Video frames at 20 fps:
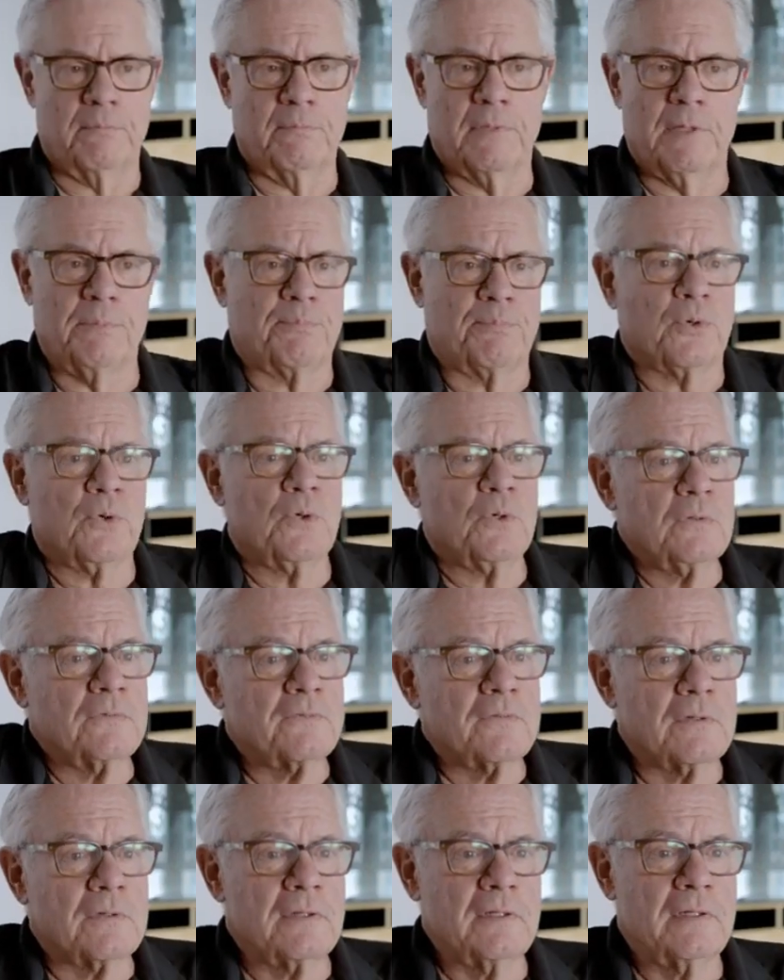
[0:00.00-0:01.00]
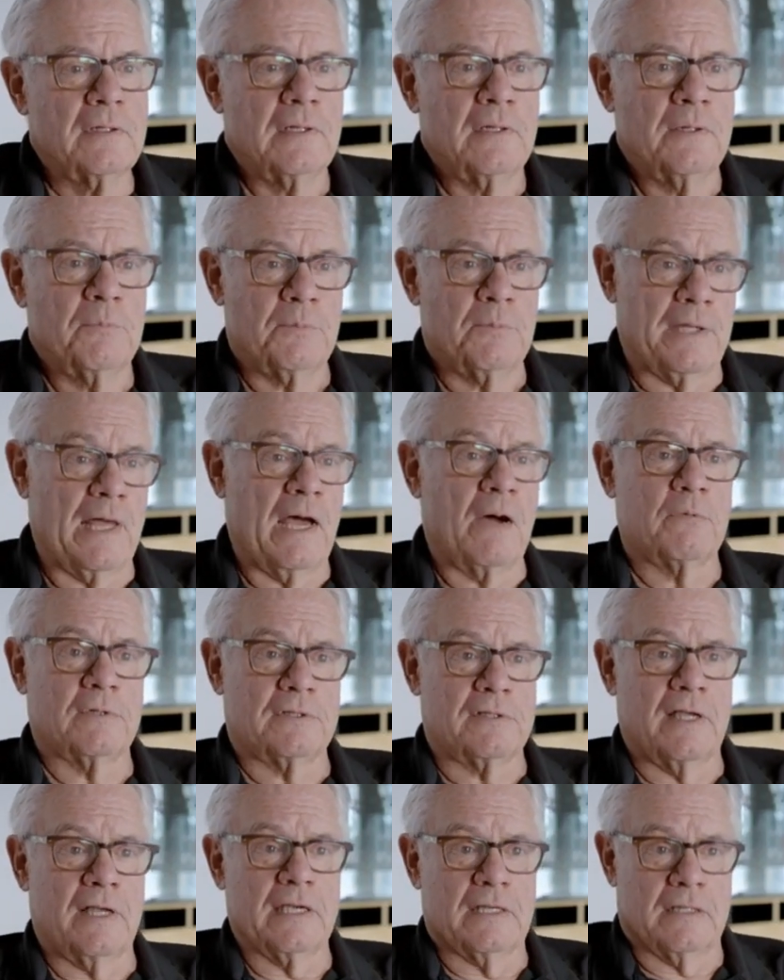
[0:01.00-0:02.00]
be proved, but that
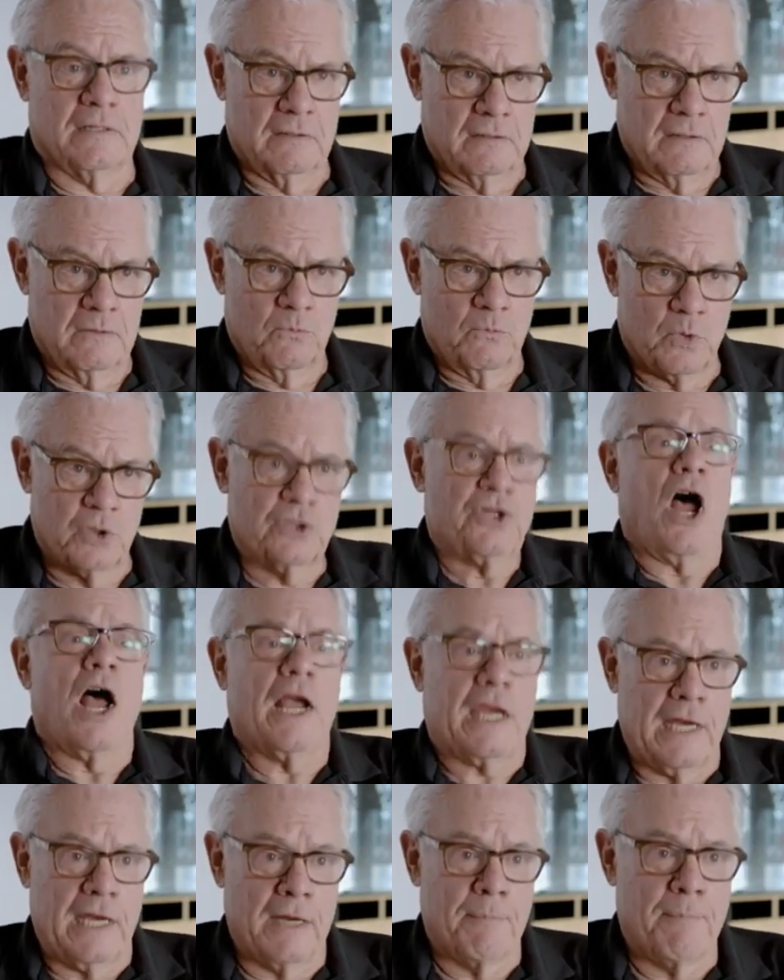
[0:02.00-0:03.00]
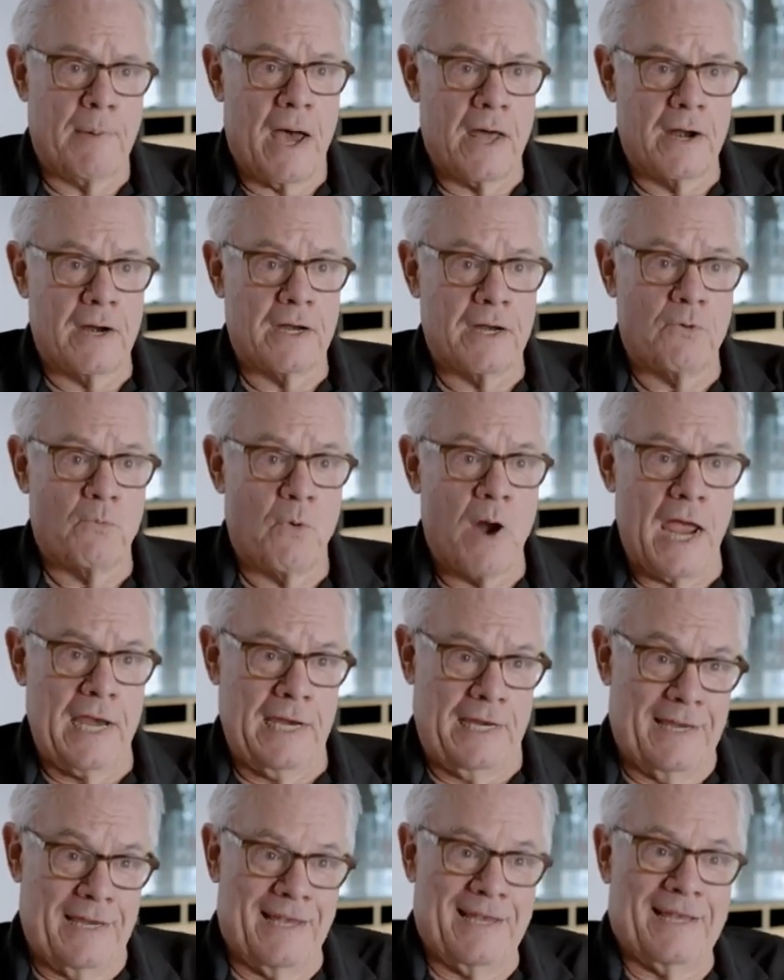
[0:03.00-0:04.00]
was like, we're talking about it in
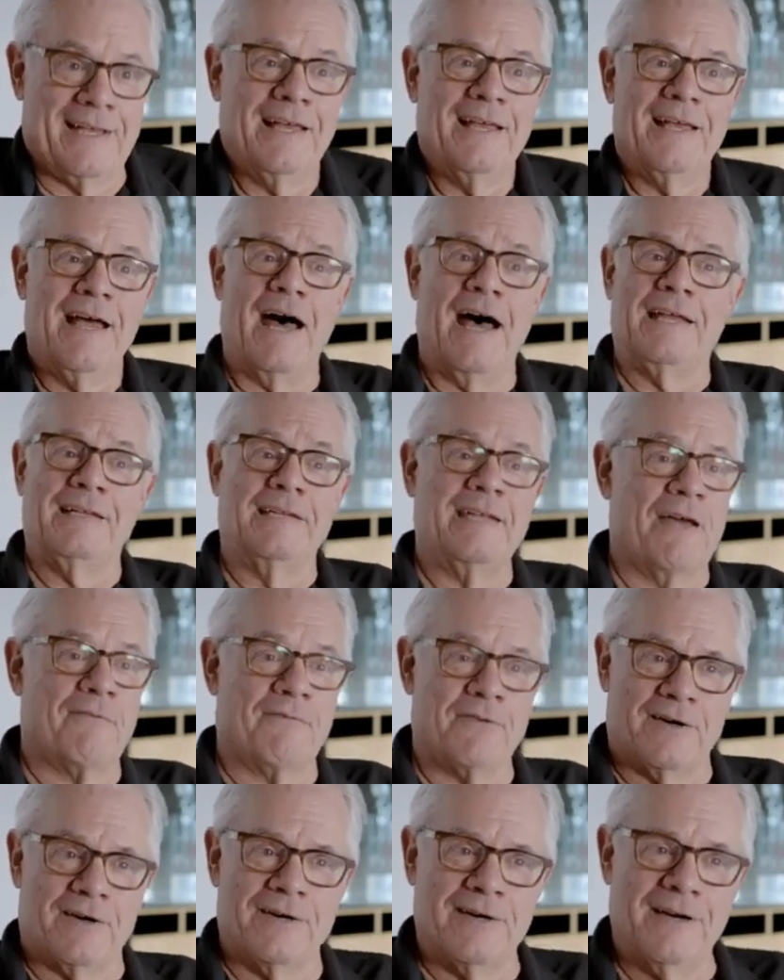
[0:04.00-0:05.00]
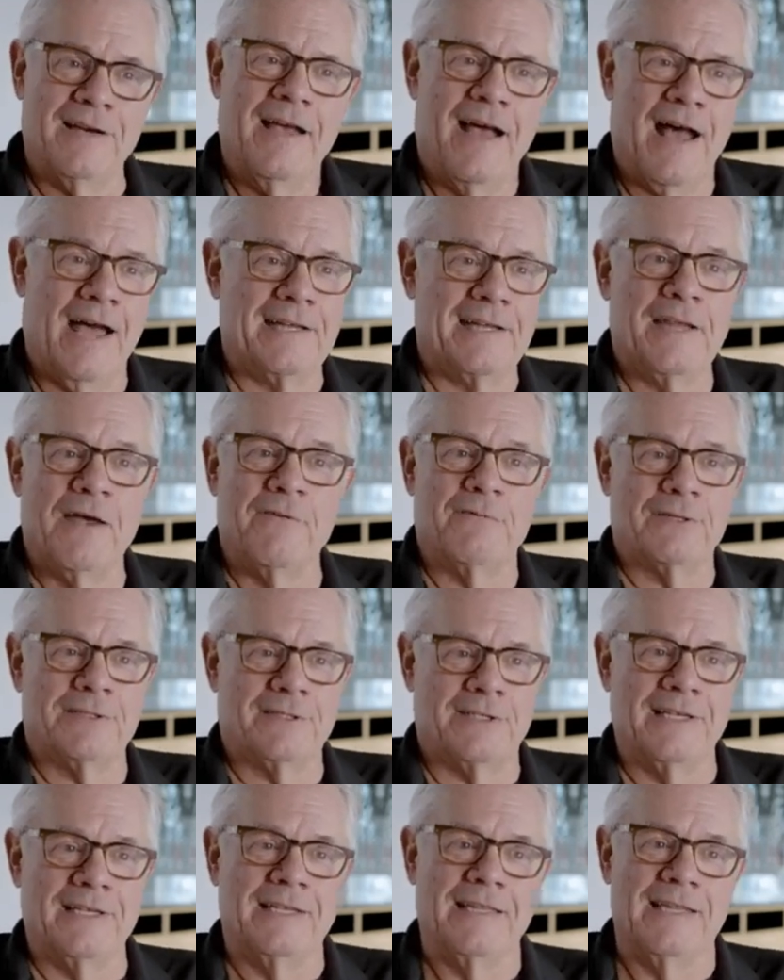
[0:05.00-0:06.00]
writing. I'd never
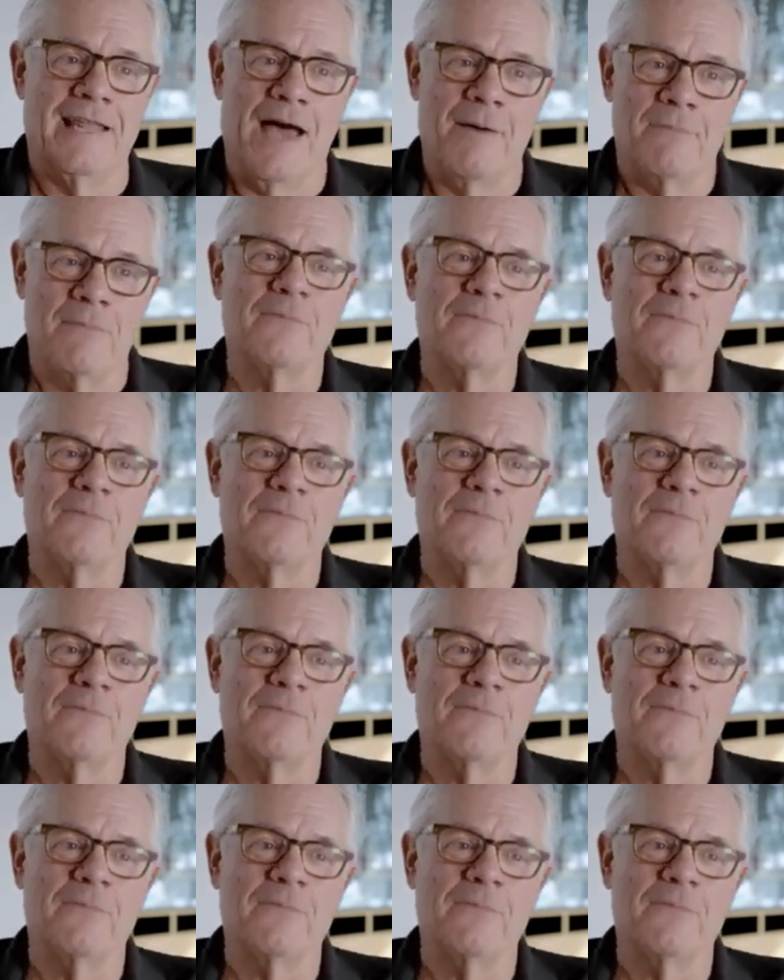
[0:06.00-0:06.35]
seen that